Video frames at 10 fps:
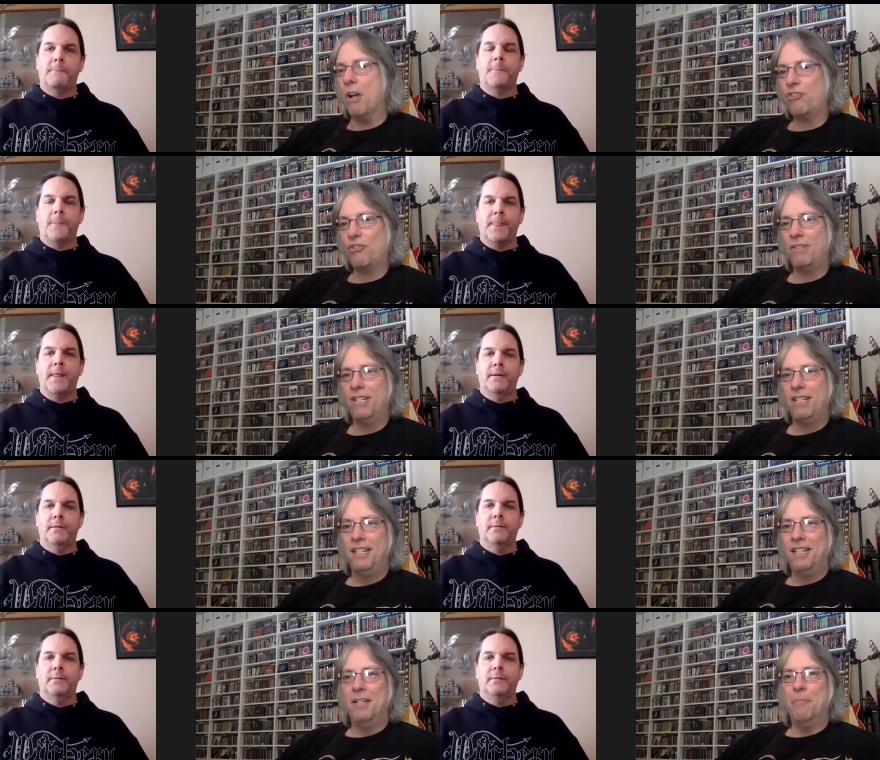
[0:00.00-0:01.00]
Speaker 1: much,
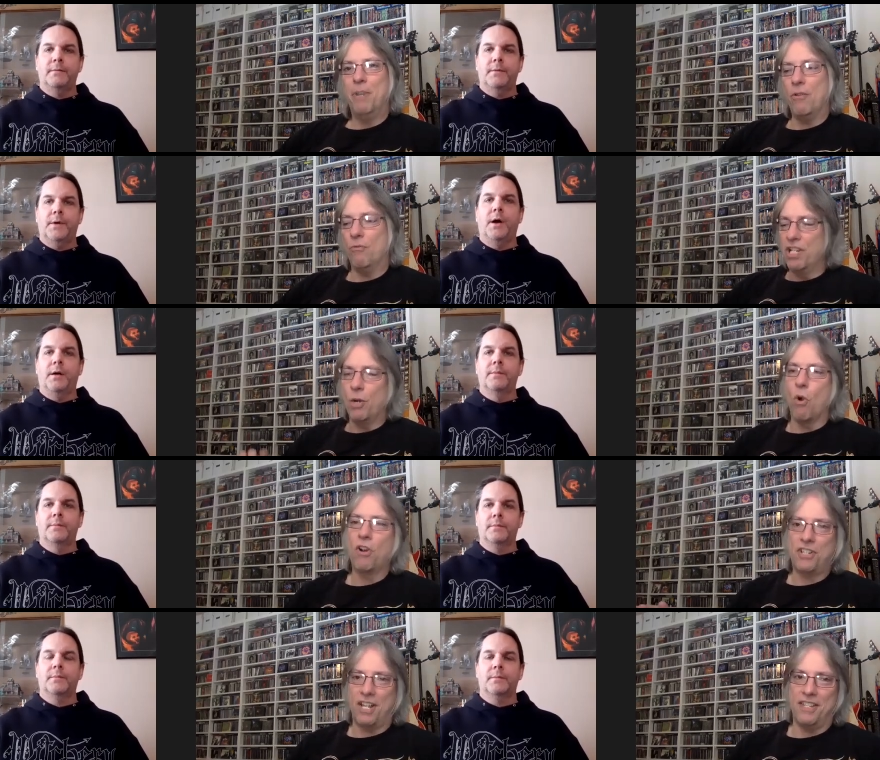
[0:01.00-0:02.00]
but it uh-huh. really
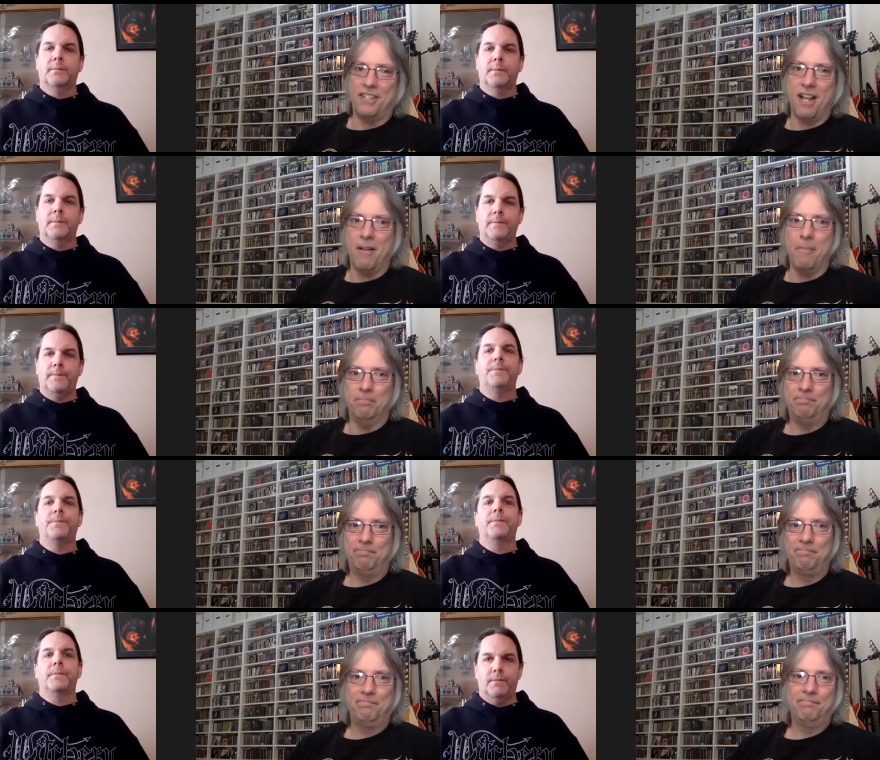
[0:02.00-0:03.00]
works on this
Speaker 2: album.
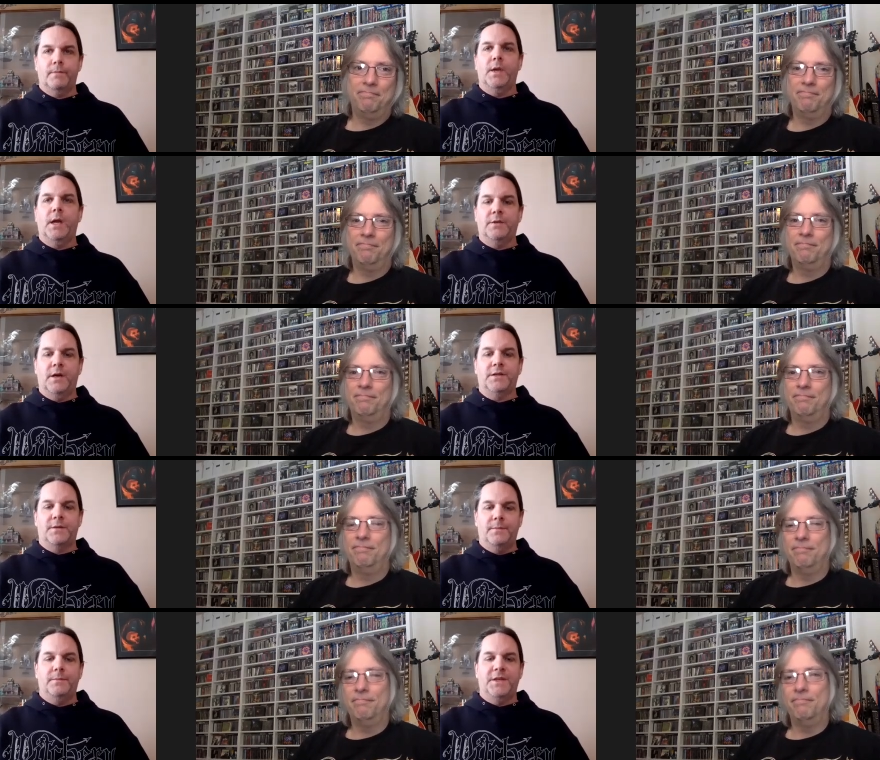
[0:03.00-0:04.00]
It
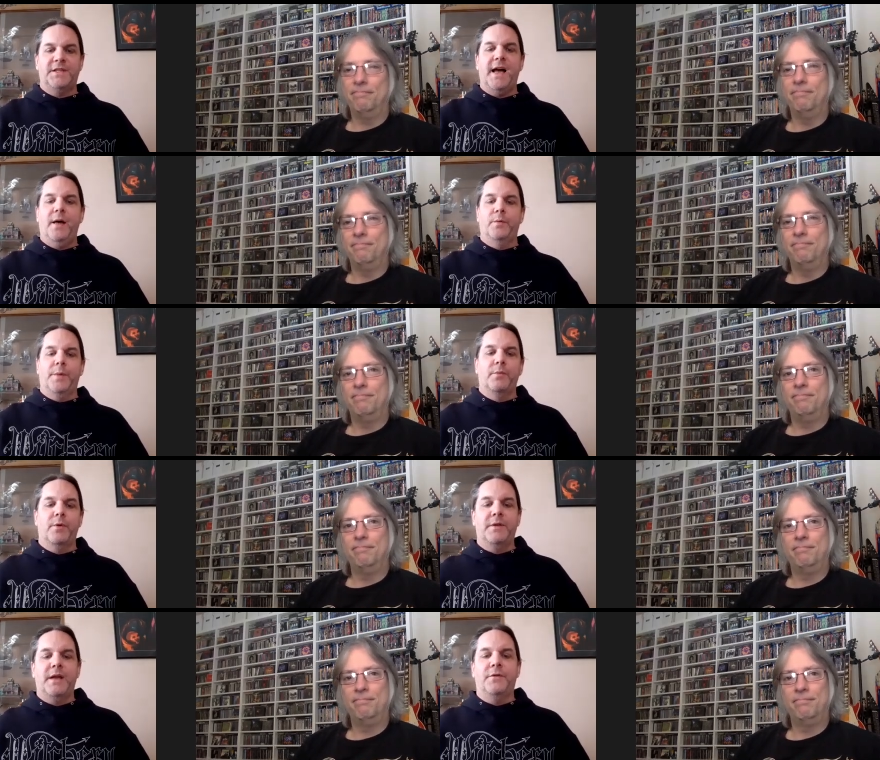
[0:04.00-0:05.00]
does. This album I
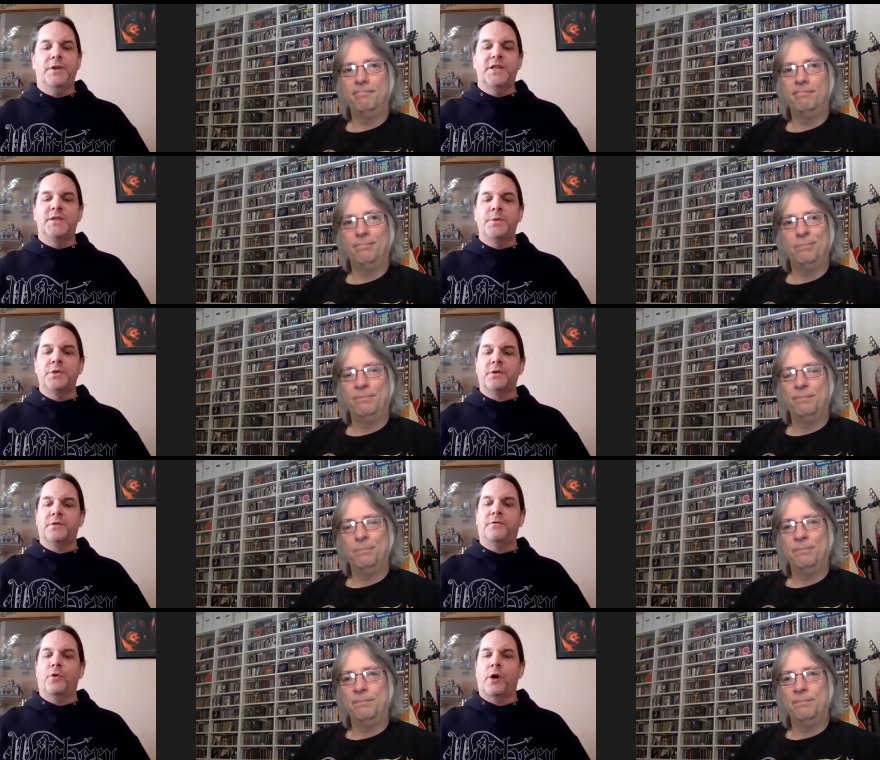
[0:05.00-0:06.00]
wrote down. This is
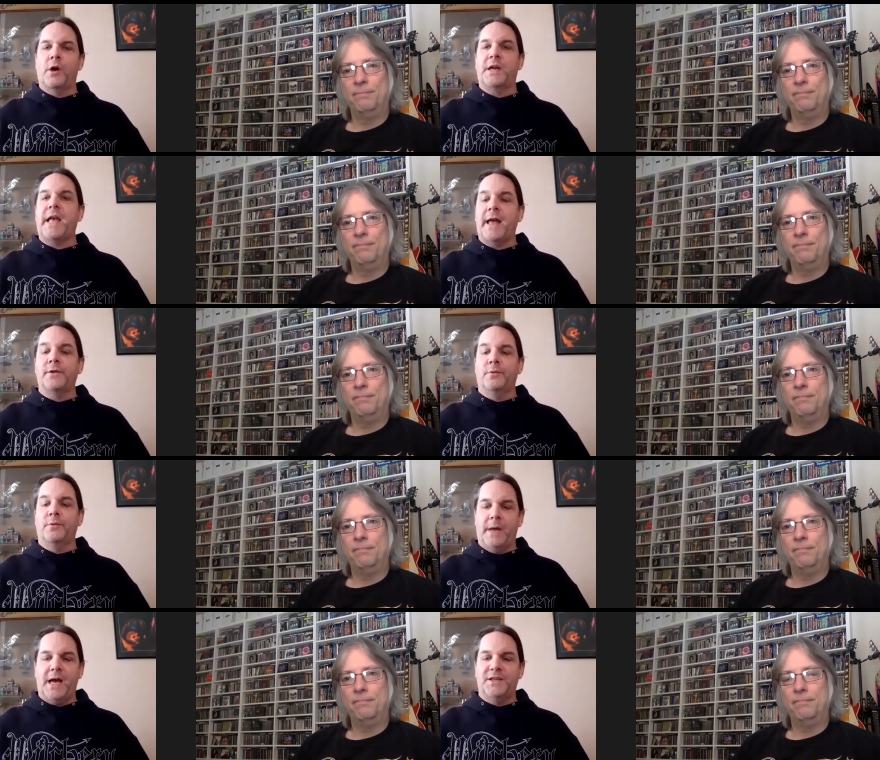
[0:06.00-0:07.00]
music for a
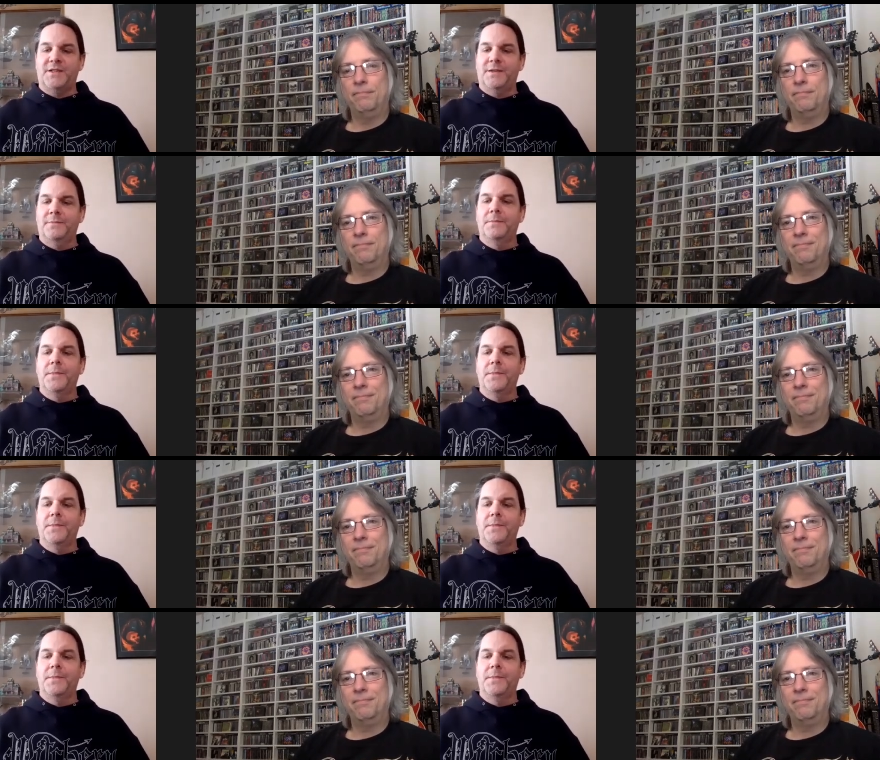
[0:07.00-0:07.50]
candle mass,